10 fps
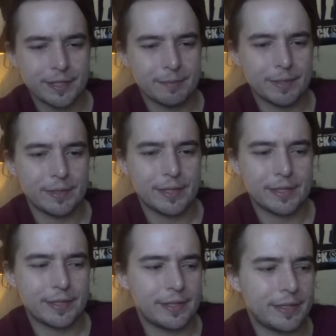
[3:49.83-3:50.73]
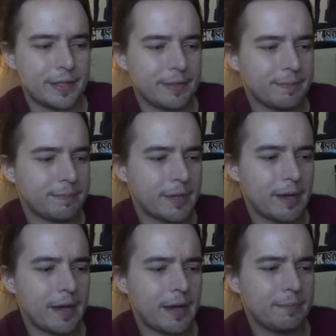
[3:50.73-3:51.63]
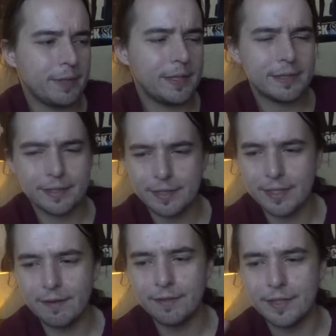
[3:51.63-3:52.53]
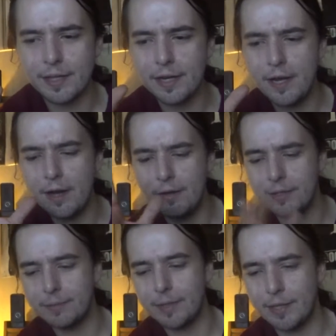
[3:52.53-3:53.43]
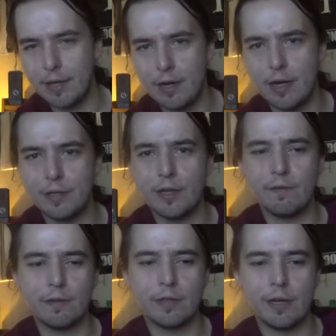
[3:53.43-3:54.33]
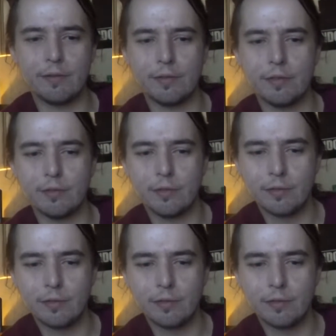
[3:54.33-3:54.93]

Be like, please, I'll tell you everything I know. He'd be like, I never doubted it.